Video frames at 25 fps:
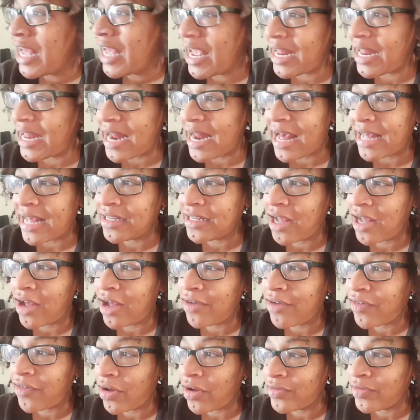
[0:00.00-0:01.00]
and
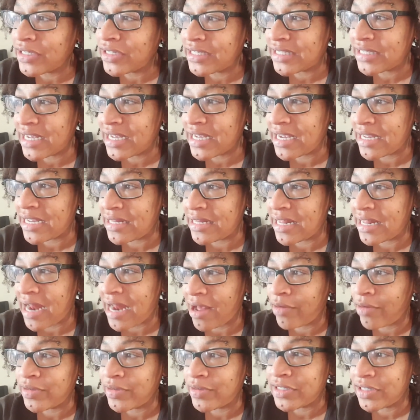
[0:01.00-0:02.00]
I've always said that
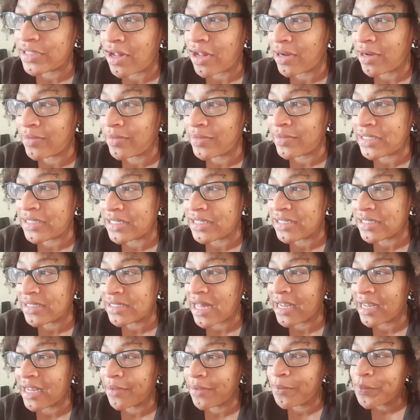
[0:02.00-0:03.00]
I always thought I was this
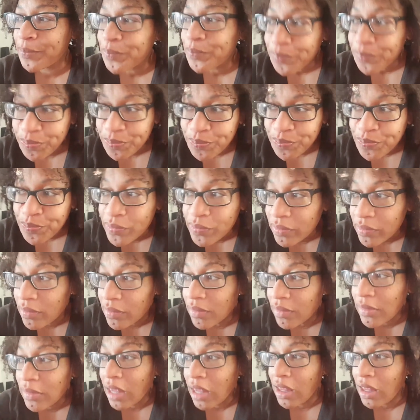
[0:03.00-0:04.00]
like
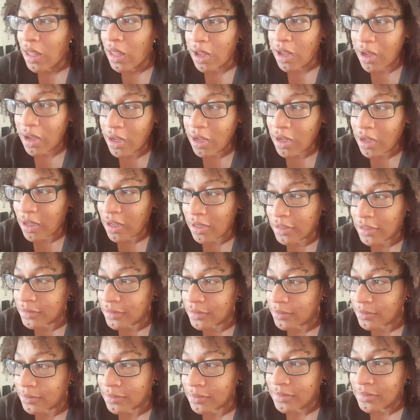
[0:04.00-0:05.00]

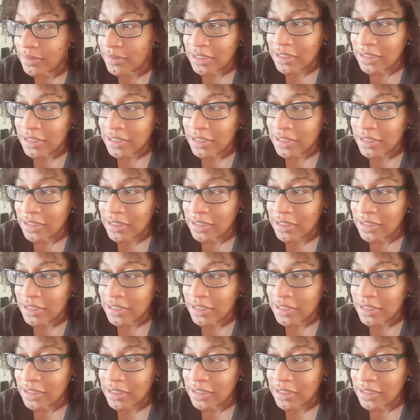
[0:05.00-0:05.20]
Zen